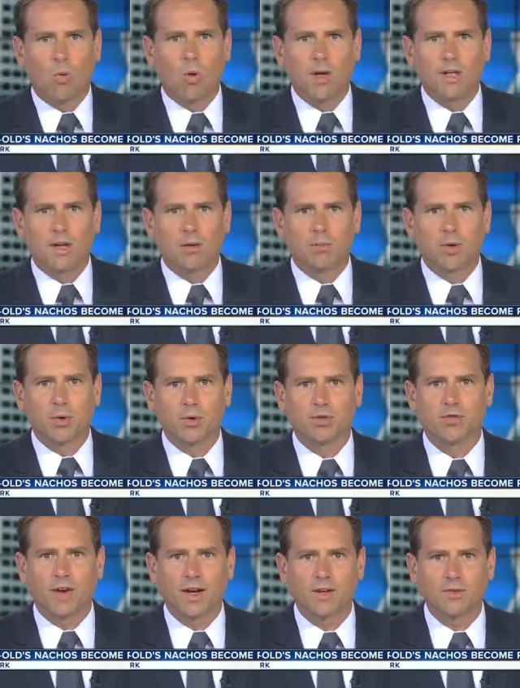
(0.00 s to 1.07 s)
One young
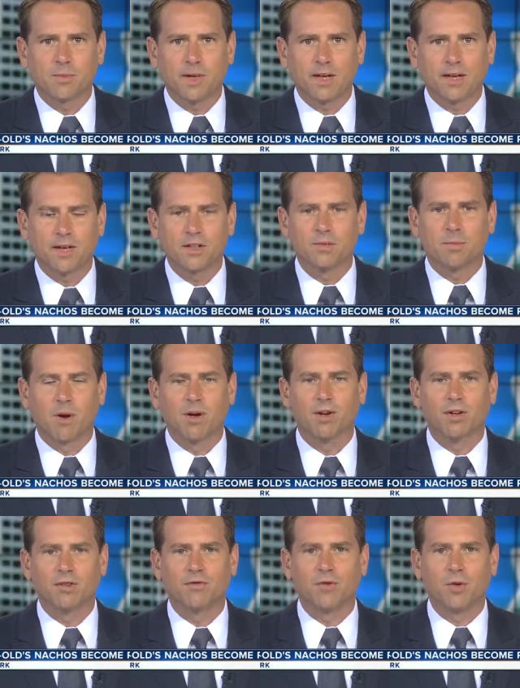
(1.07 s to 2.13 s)
Brewers fan is making his
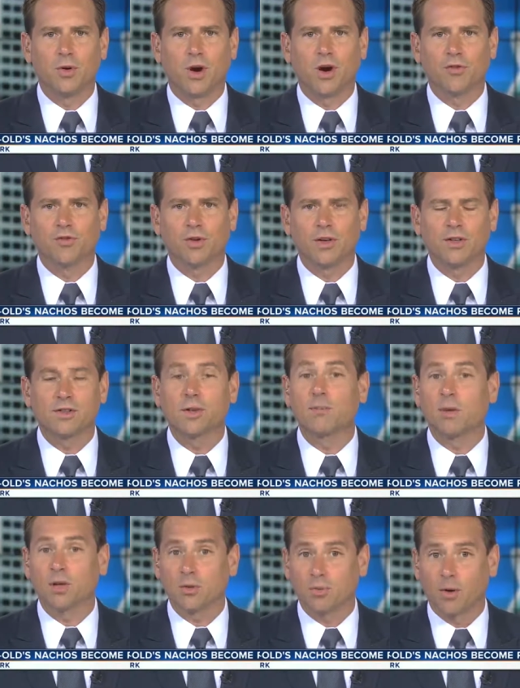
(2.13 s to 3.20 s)
mark on the food
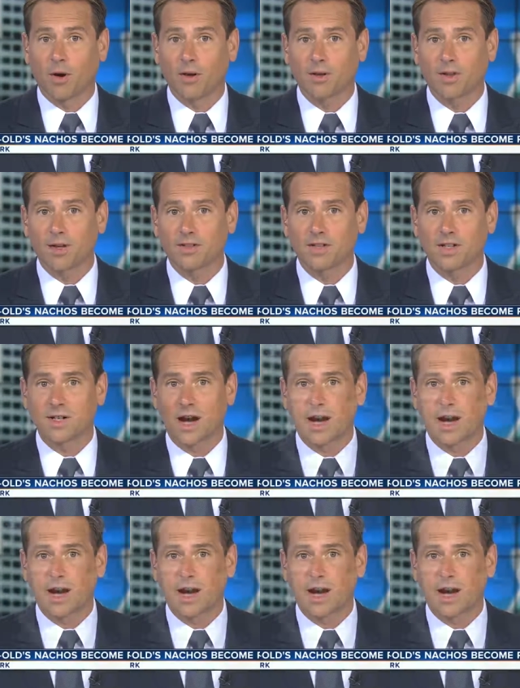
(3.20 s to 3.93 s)
offerings at Miller Park. Thanks to